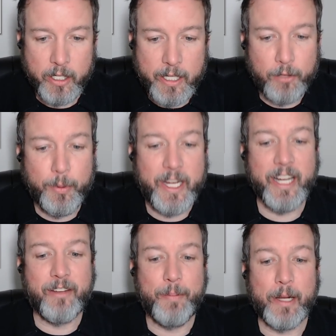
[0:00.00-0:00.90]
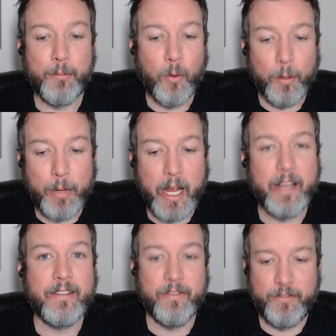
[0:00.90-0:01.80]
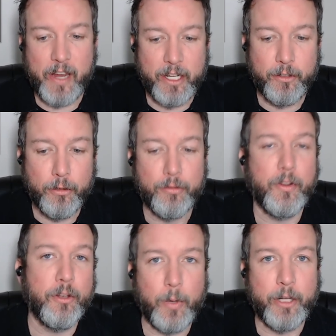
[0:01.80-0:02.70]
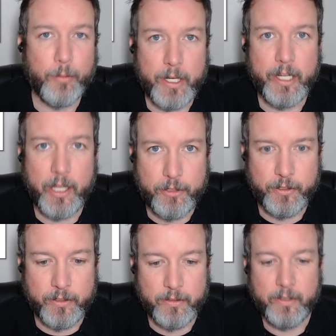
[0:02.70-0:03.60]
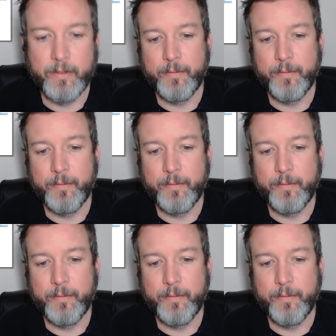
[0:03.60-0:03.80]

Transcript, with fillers: Guess we can expect more bias and fake news for the 2020 elections."